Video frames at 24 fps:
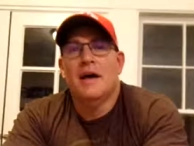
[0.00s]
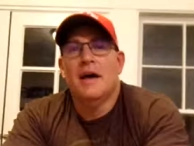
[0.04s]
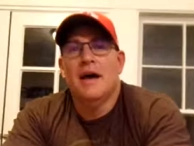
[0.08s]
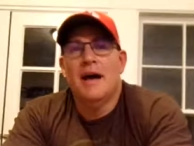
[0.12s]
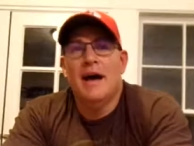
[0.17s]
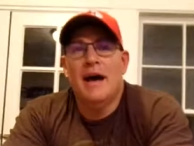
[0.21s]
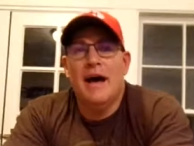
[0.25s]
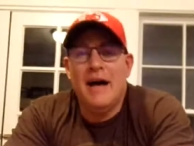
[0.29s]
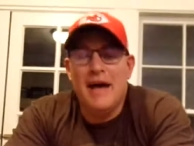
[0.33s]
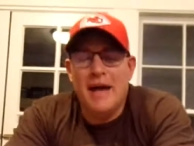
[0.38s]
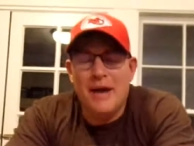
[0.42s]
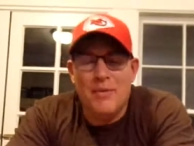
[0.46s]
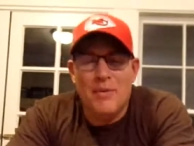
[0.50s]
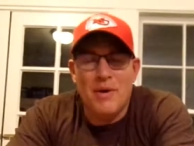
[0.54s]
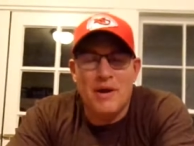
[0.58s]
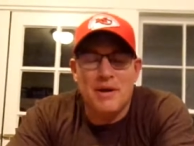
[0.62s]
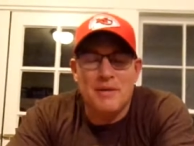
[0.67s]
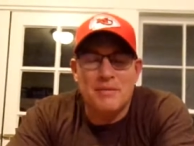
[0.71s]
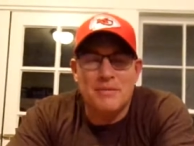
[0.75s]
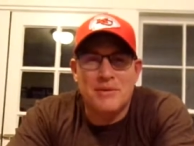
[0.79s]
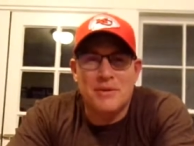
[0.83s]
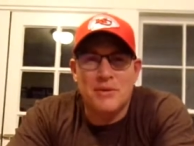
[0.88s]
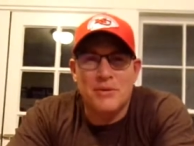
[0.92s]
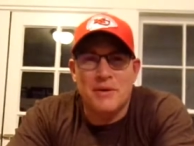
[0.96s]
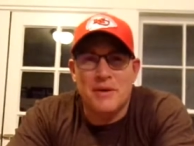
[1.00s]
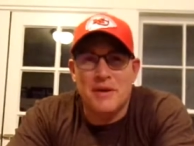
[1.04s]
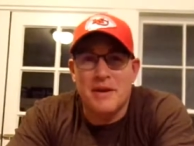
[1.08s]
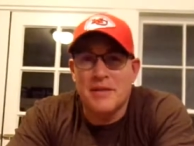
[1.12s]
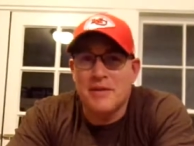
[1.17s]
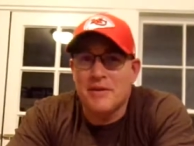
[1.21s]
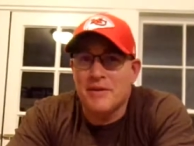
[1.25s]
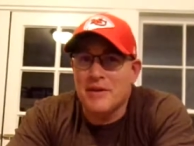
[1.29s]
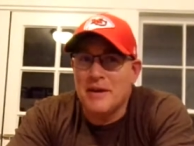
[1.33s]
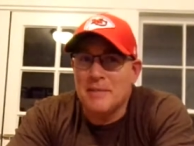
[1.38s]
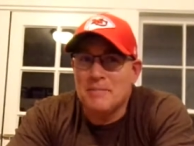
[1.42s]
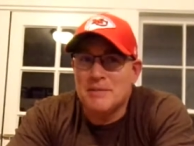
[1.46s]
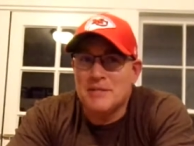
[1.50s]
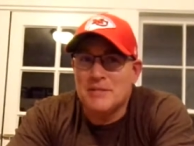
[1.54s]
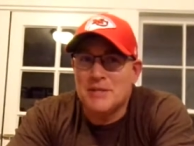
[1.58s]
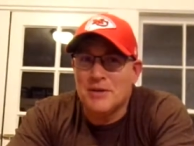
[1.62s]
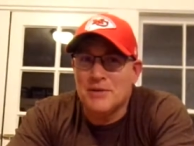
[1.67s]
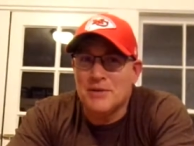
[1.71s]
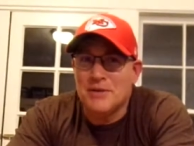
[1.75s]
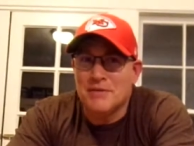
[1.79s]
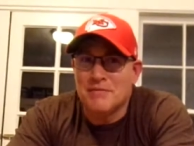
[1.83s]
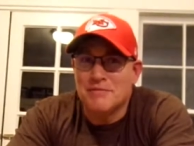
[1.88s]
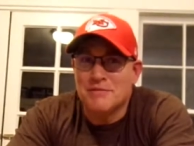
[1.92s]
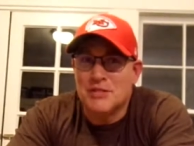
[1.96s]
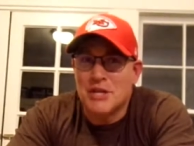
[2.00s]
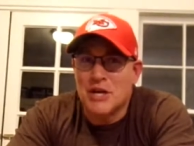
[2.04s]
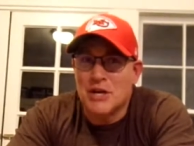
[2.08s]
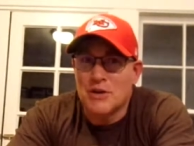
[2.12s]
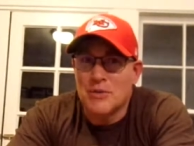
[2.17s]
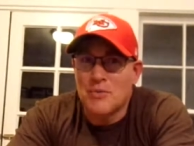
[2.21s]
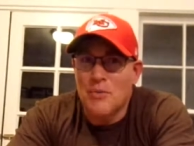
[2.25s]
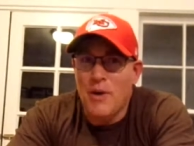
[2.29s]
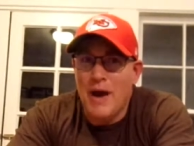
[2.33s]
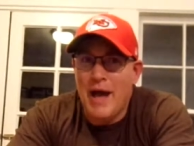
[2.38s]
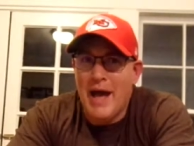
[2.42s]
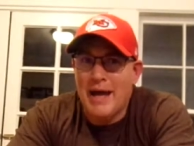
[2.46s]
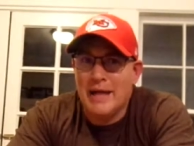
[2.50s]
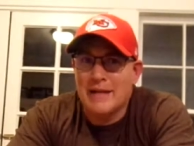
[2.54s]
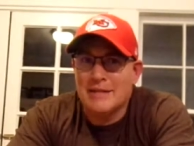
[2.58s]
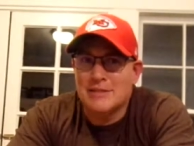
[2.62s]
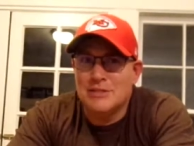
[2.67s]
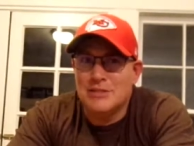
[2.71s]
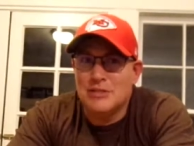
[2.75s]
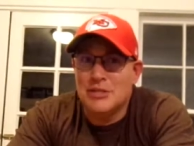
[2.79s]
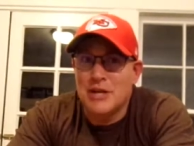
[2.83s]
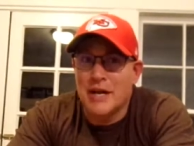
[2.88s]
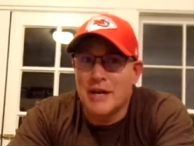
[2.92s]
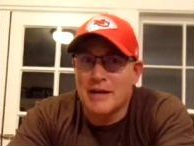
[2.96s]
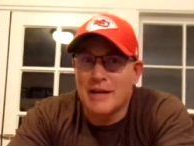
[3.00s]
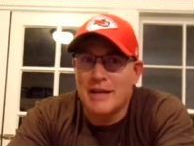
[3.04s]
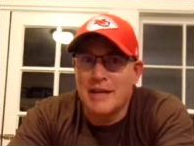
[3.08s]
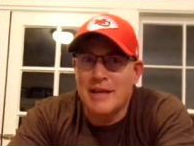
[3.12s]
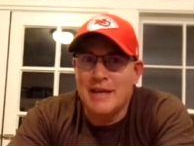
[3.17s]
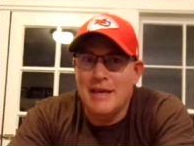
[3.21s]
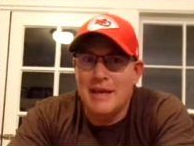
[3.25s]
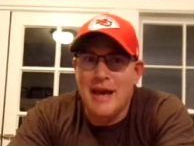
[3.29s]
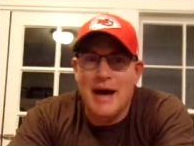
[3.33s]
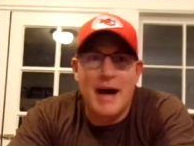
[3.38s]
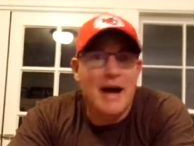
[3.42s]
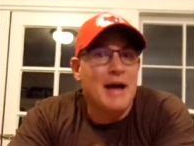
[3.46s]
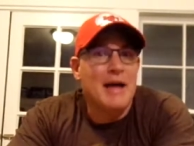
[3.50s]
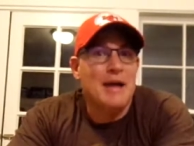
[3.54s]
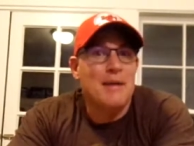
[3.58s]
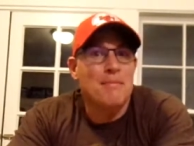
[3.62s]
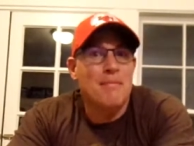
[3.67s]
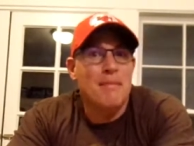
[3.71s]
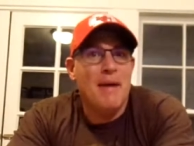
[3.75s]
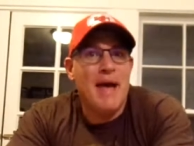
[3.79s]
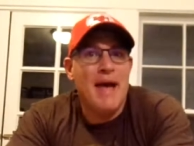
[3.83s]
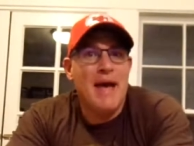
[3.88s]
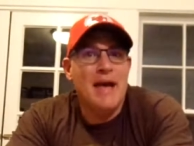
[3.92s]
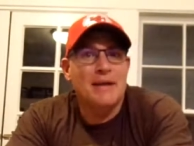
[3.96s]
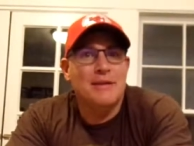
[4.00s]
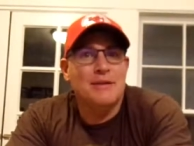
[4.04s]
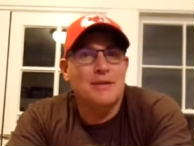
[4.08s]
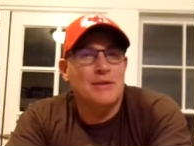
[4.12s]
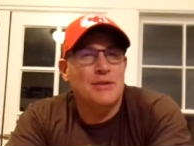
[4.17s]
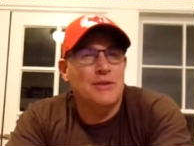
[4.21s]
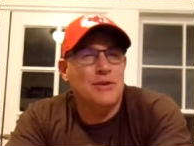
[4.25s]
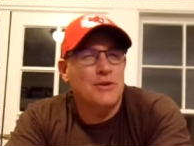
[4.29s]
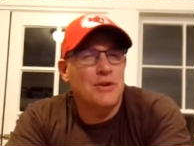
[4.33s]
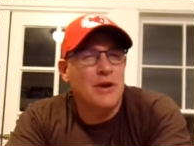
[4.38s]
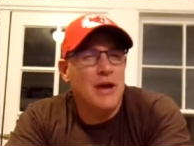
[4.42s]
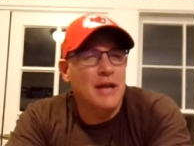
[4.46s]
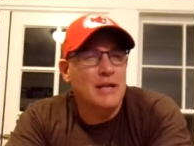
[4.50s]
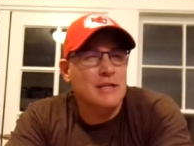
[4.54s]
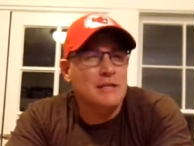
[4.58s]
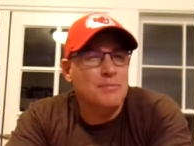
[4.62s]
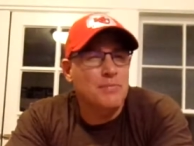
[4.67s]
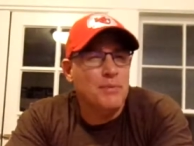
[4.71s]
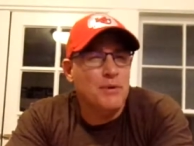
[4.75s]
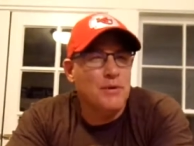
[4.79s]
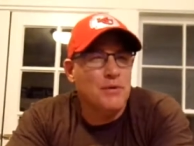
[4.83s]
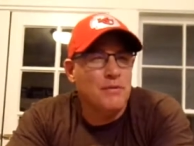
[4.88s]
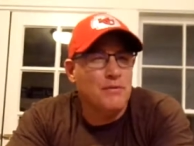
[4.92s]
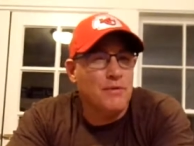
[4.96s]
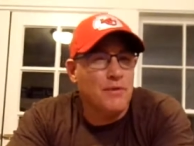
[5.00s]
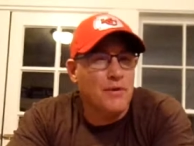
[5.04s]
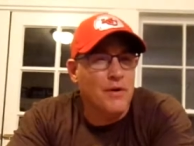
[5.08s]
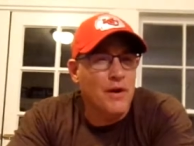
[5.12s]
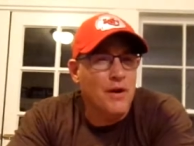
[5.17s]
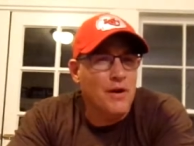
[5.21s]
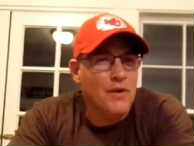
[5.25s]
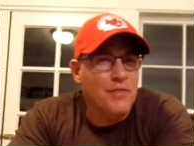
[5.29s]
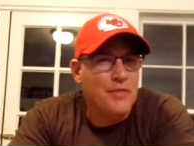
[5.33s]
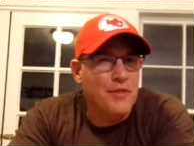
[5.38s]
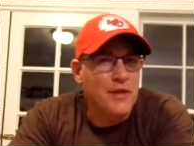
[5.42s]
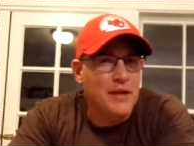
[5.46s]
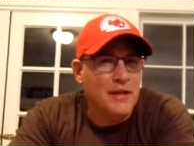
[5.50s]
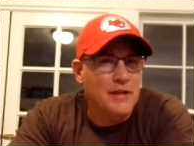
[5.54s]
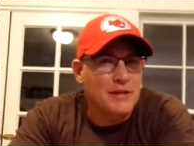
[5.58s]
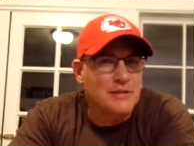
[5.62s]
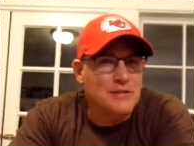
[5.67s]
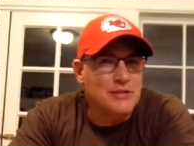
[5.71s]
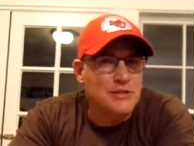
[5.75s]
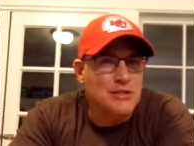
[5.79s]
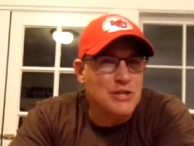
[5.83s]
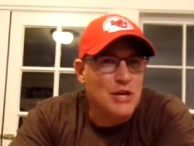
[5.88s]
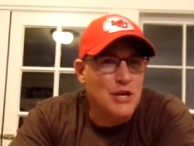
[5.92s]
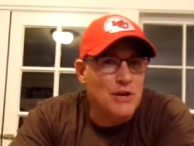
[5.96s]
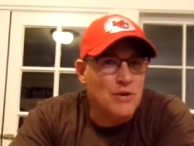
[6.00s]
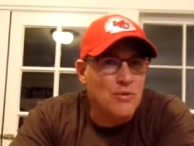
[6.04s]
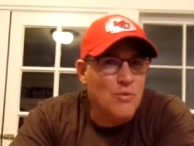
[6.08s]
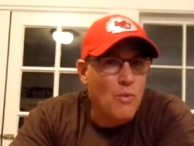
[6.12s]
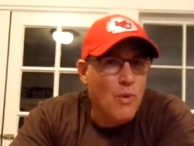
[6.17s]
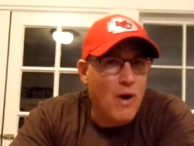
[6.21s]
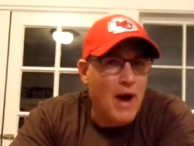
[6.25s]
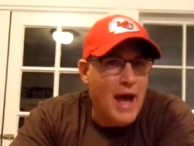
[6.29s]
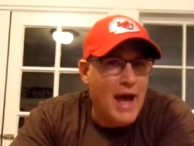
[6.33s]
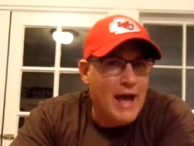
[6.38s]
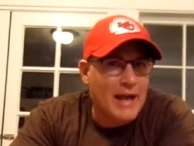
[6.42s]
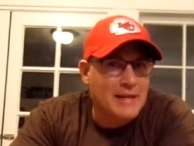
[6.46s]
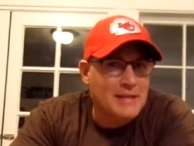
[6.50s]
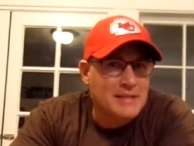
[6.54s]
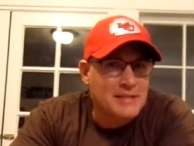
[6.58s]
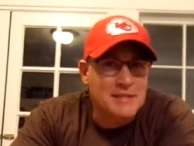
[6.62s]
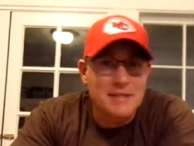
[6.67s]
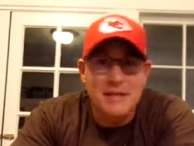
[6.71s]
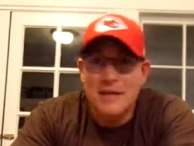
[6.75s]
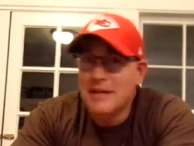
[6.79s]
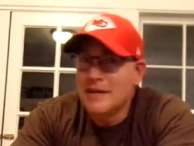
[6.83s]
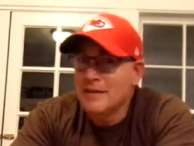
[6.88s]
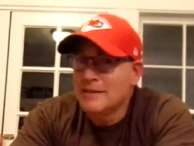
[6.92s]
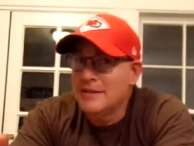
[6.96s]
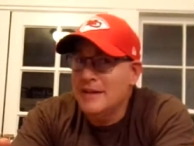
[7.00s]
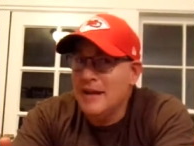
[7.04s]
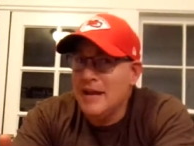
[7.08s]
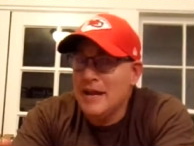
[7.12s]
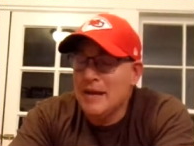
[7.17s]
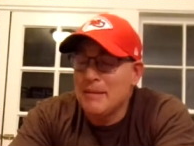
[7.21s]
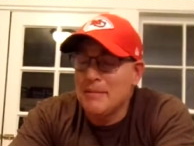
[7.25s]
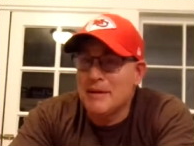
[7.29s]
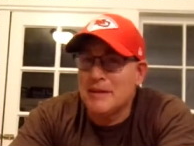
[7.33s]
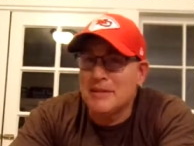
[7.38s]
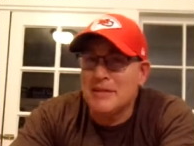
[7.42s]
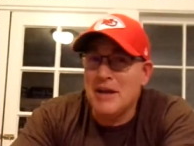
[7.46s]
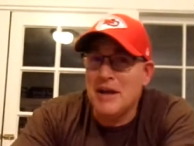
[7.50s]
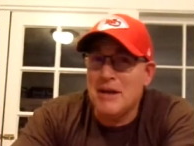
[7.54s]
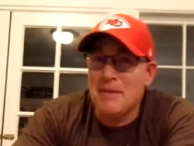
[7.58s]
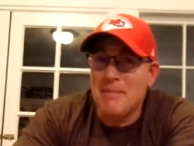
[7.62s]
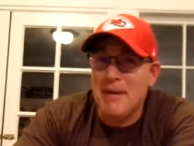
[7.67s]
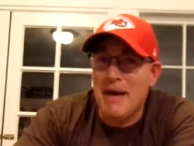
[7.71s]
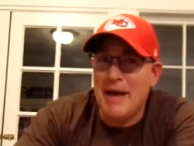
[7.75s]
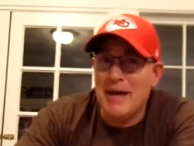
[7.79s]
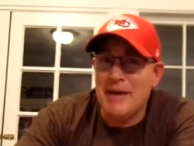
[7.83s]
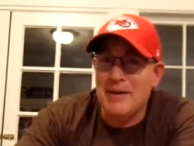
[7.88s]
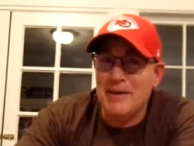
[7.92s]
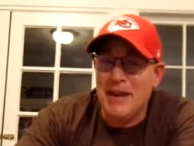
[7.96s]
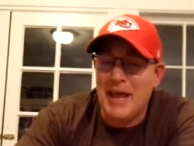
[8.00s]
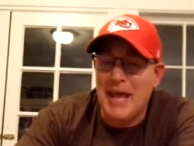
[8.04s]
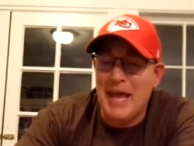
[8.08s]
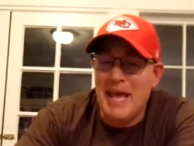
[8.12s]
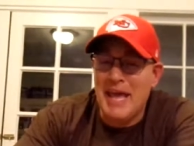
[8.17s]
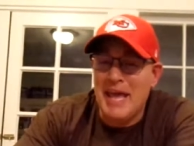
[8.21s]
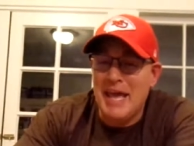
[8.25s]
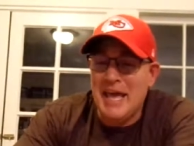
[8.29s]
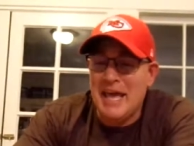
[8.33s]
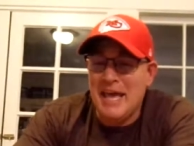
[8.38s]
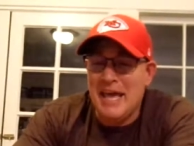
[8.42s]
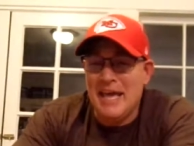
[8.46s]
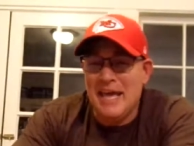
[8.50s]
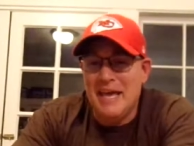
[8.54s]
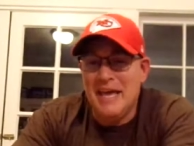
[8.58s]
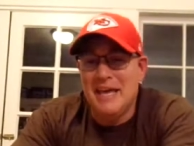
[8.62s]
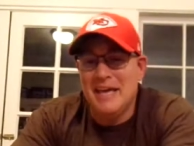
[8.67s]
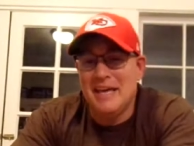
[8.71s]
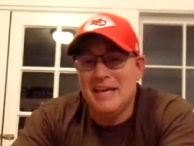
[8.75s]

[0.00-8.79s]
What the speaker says: Hi, welcome to another episode of Junk Wax Junkie. I'm Matt, your expert for all things junk wax. Today I'm going to talk about an